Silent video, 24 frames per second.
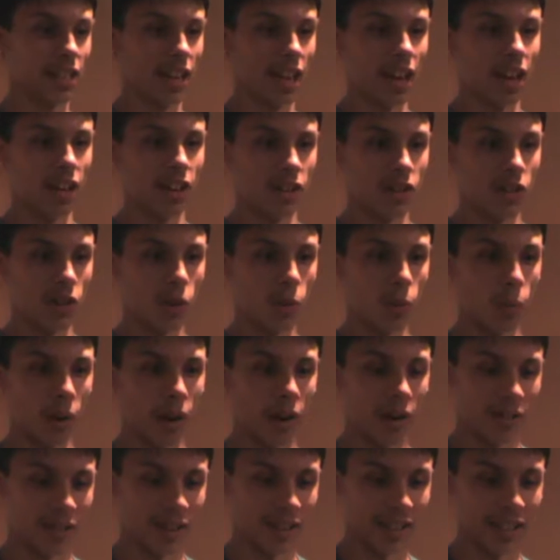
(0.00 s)
out of
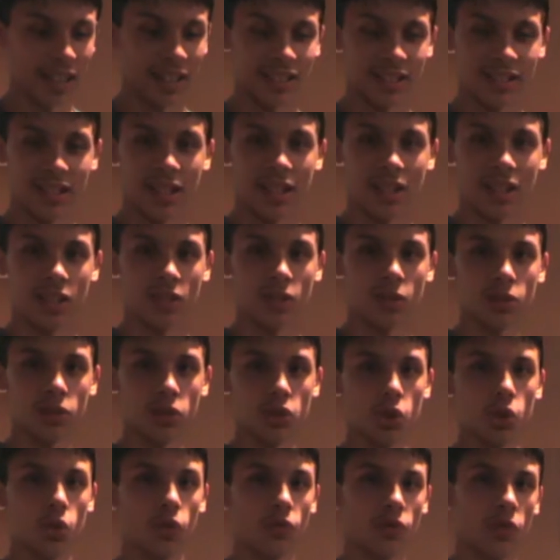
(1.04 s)
nowhere it gets a little
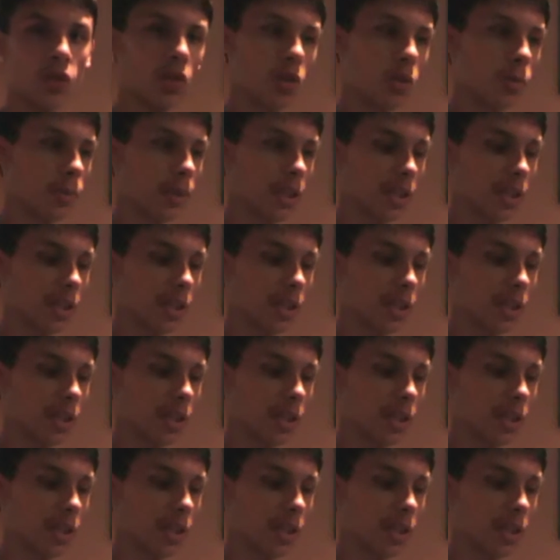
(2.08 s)
too full